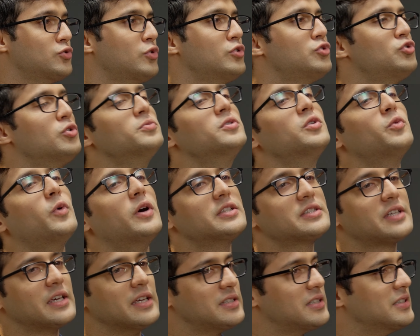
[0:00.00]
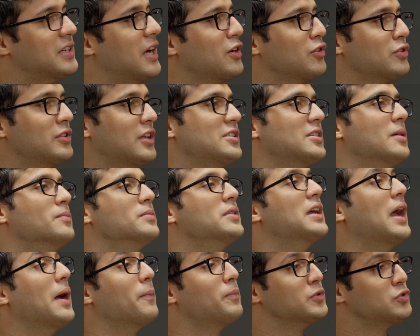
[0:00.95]
So assume the worst case scenario that
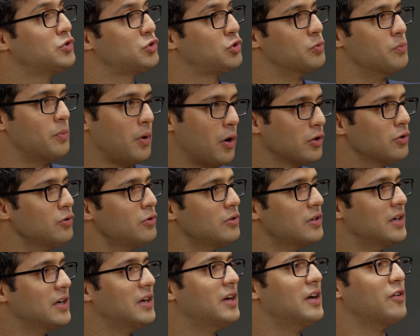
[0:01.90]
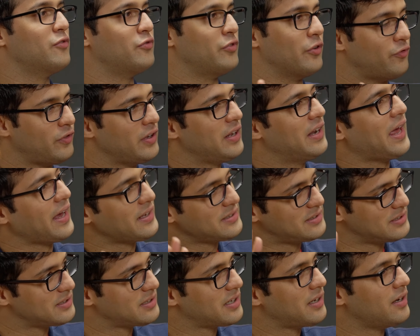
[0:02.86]
something happens tomorrow, 50
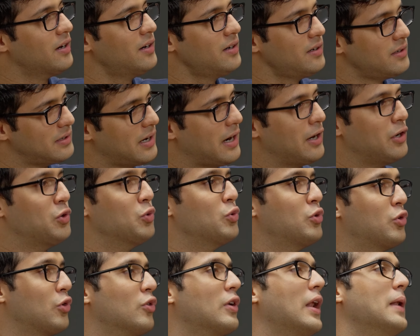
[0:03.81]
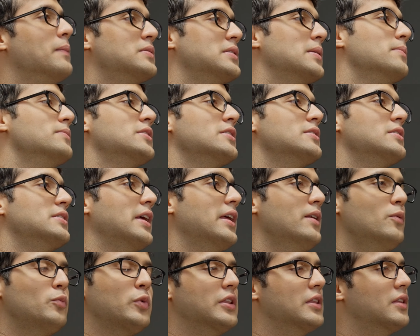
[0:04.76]
lakhs is cleared and 2 crore helps them
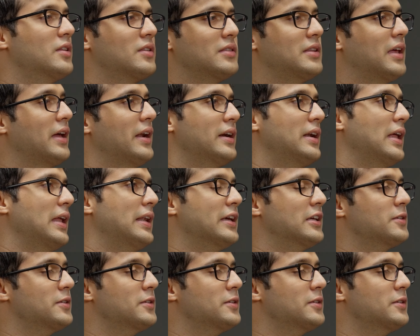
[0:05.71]
sustain with their daily